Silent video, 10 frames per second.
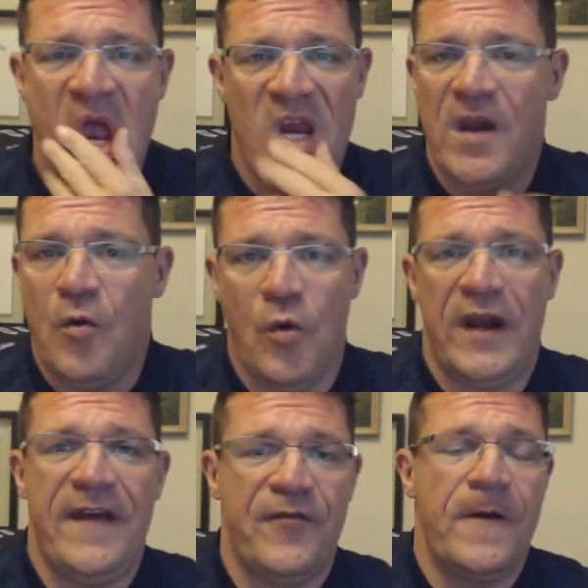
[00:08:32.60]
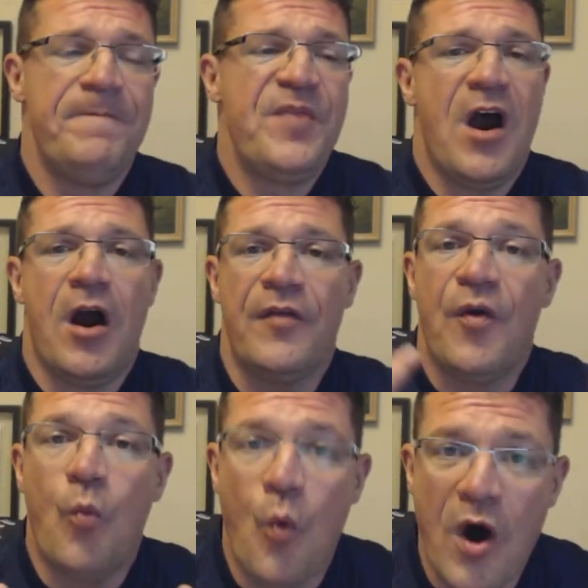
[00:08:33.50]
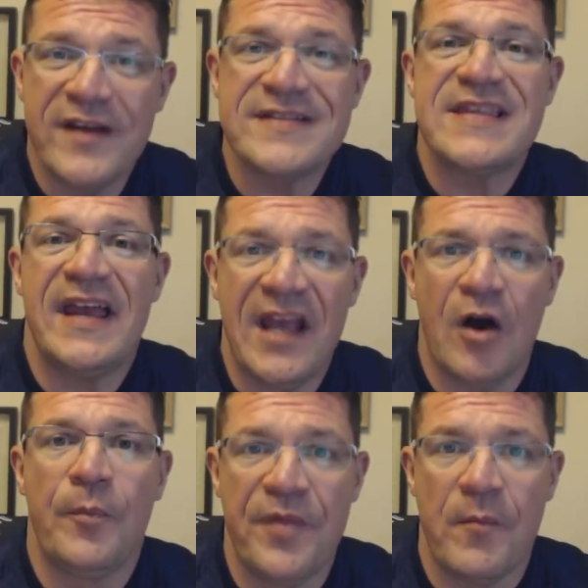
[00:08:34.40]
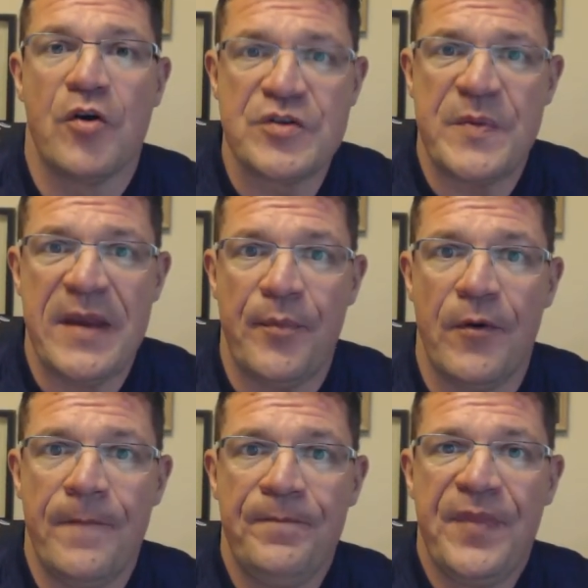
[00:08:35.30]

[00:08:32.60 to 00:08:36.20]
whatever, are the ones that help the most people,